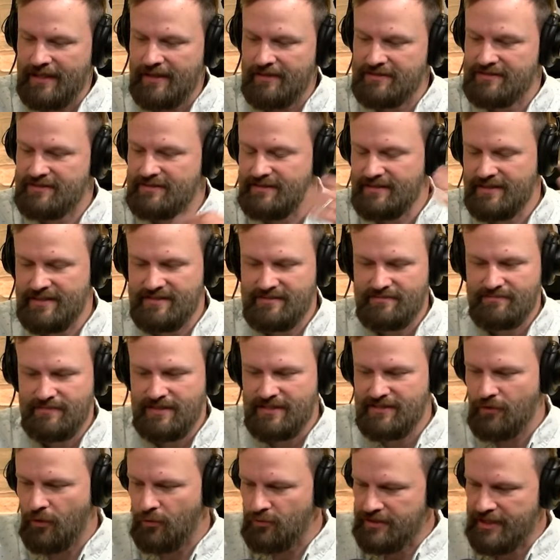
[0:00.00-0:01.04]
Yeah, it's this
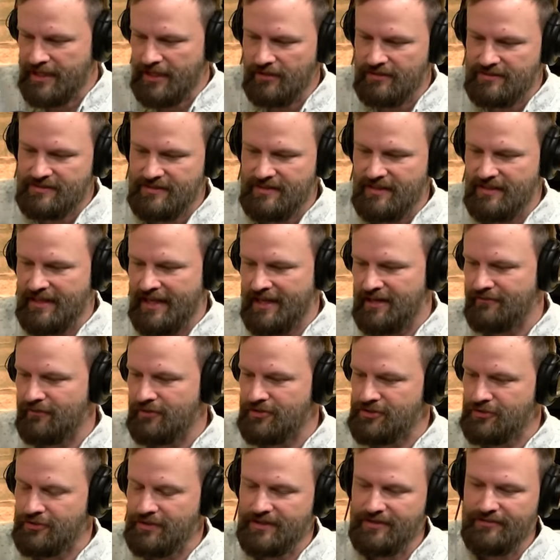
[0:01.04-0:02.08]
this whole year. It's the
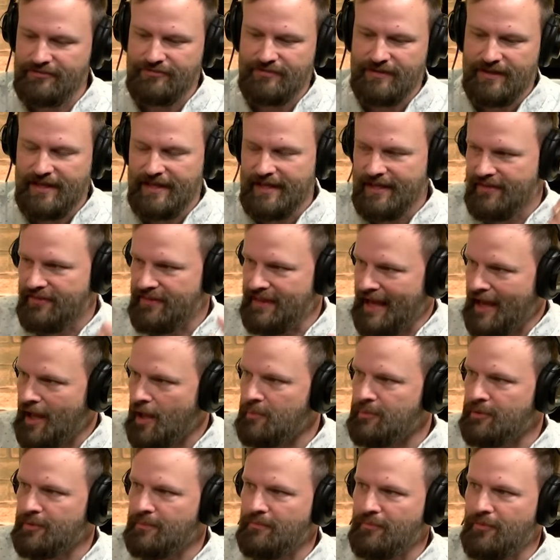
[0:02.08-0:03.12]
anniversary of the
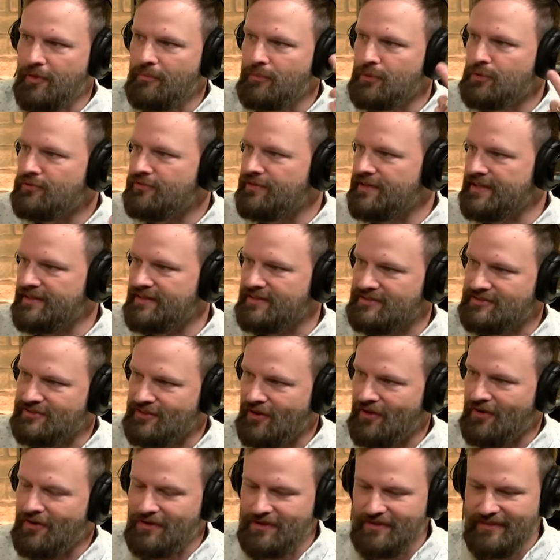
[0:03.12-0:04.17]
album, the movie, the
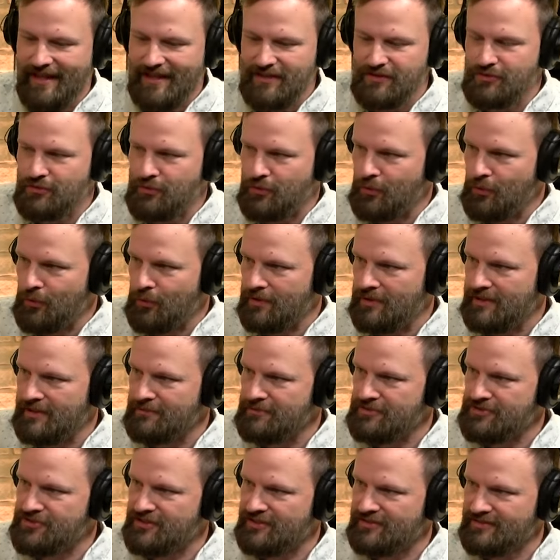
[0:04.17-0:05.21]
song, that tour. It
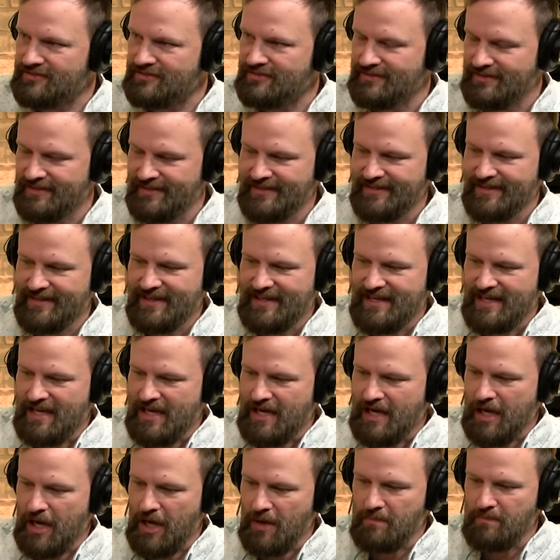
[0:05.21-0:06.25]
was just yeah
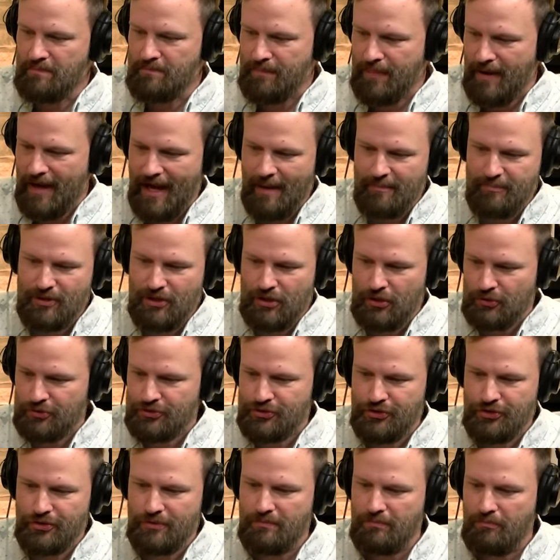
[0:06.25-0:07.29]
a pop
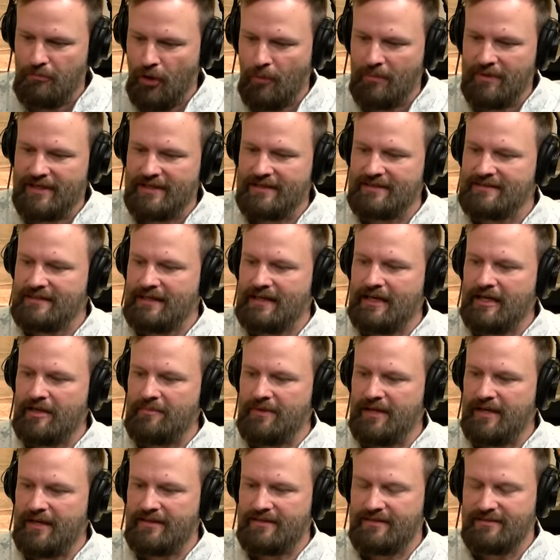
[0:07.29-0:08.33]
culture moment in
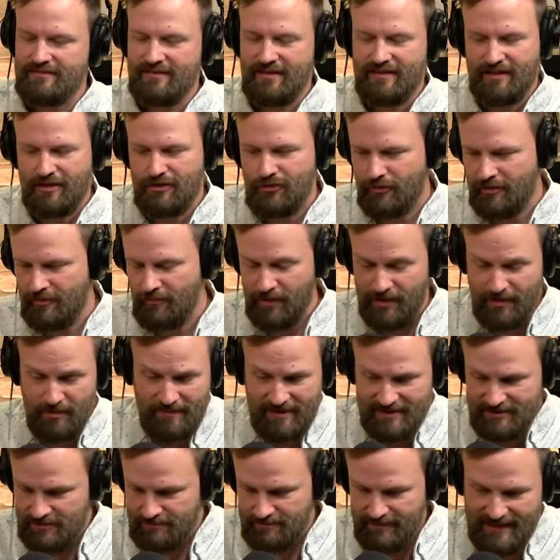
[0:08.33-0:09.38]
time and an incre- one of the
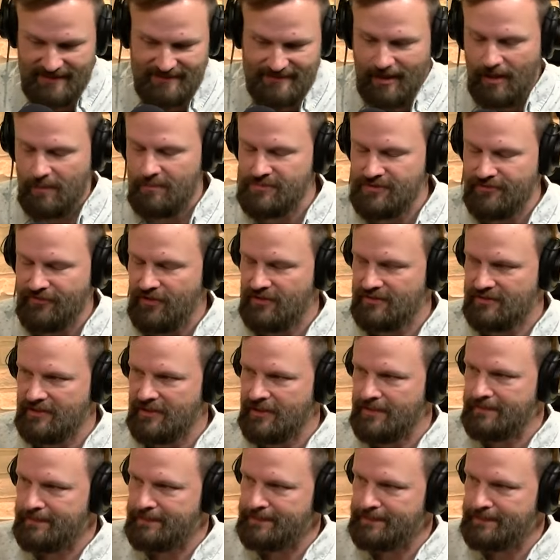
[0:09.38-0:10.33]
best best albums of all time.